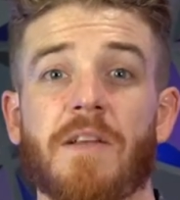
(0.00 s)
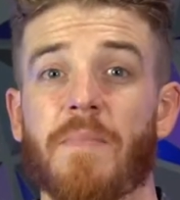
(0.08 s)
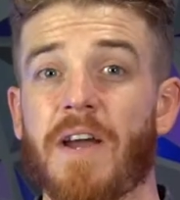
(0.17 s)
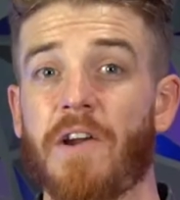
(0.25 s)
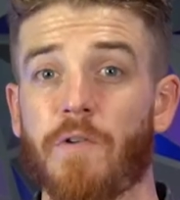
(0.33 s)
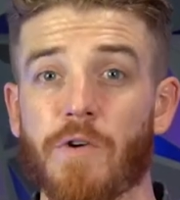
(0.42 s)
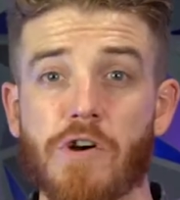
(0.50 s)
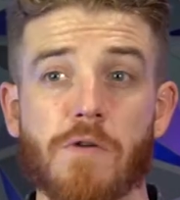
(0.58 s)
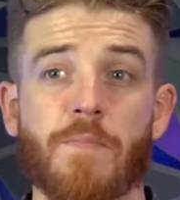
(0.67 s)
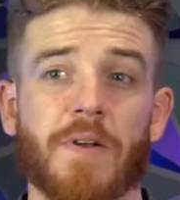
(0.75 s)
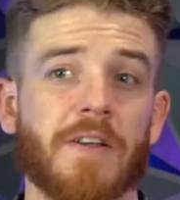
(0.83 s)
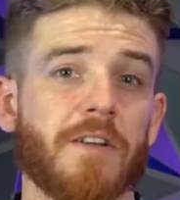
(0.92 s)
in my
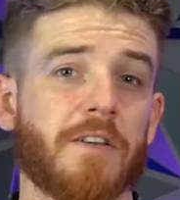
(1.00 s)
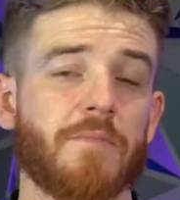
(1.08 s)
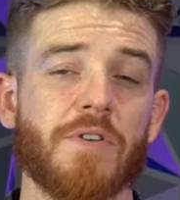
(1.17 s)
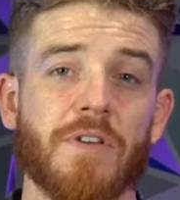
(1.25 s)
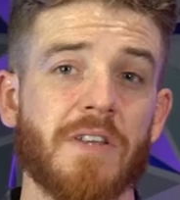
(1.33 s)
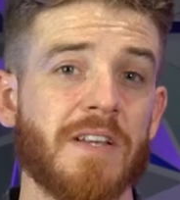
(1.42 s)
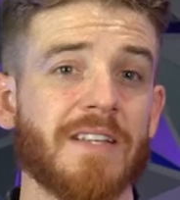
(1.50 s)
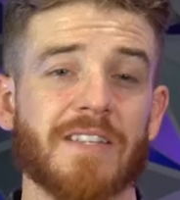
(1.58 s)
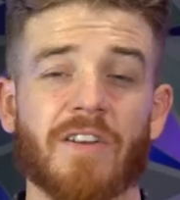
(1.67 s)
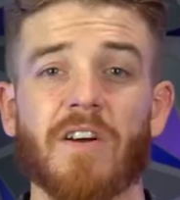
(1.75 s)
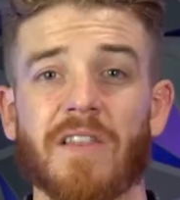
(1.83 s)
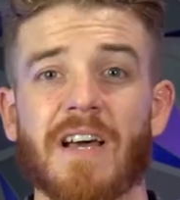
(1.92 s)
group and in communities
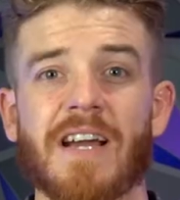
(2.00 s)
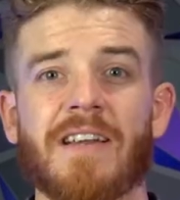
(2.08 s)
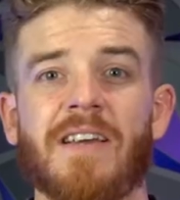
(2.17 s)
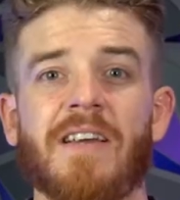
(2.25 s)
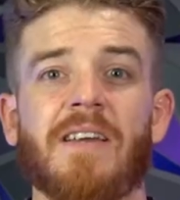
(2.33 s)
and online,